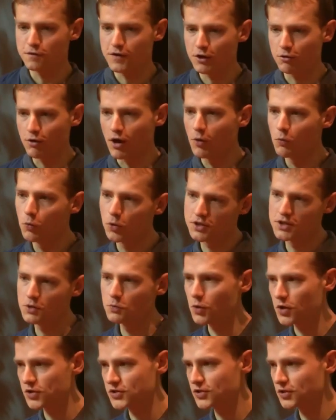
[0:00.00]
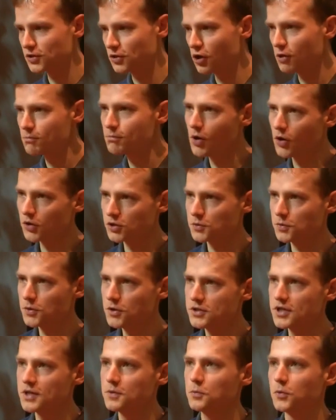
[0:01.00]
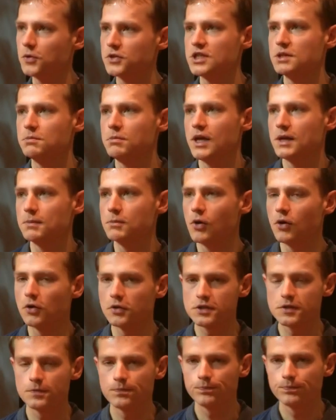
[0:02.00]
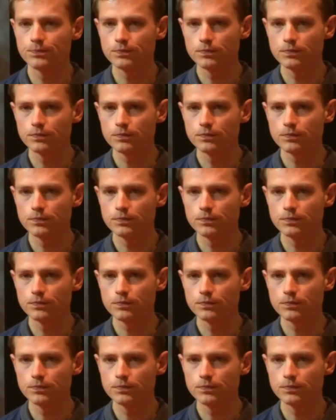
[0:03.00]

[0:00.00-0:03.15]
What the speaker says: to figure out what it was that got mocked when you didn't want it being mocked.